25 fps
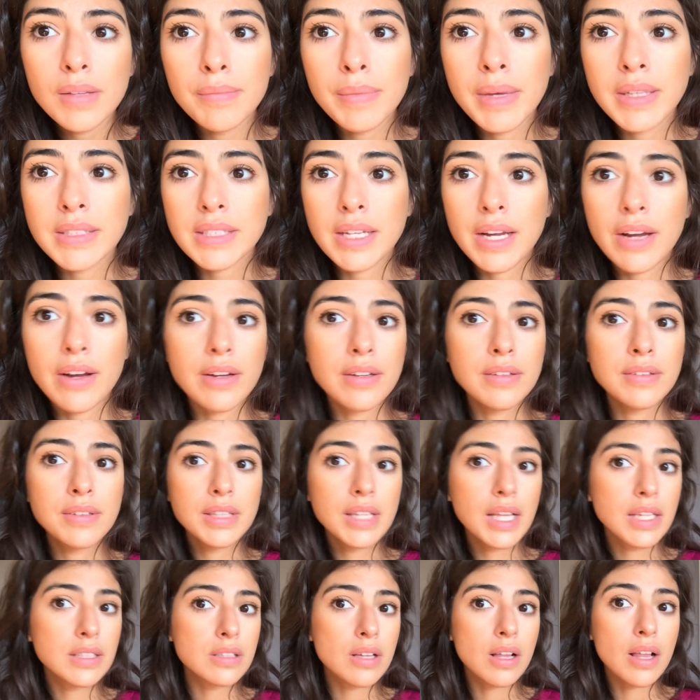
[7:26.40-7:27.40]
mascara,
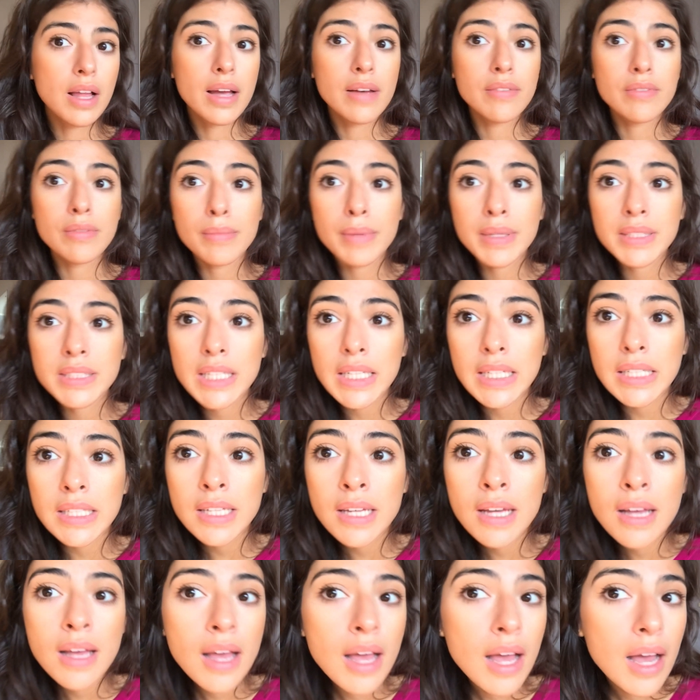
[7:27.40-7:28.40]
and that's all I have on my
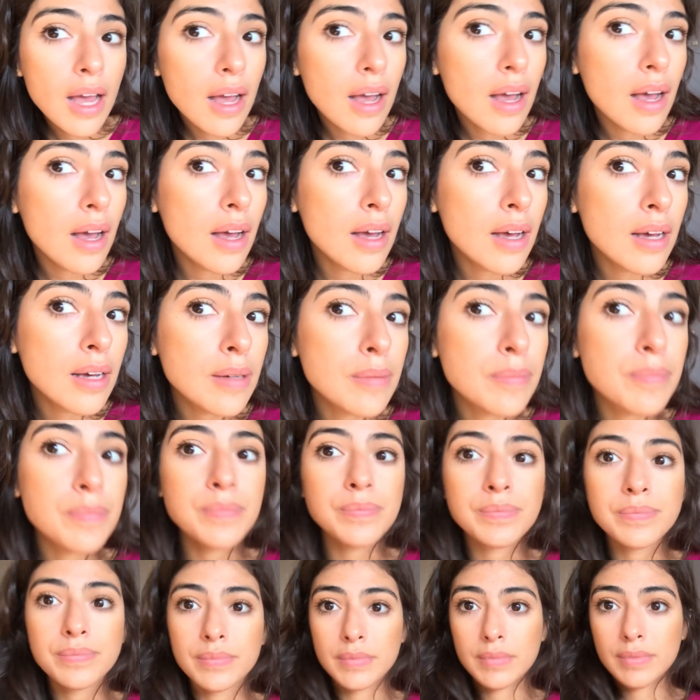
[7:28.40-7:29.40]
skin.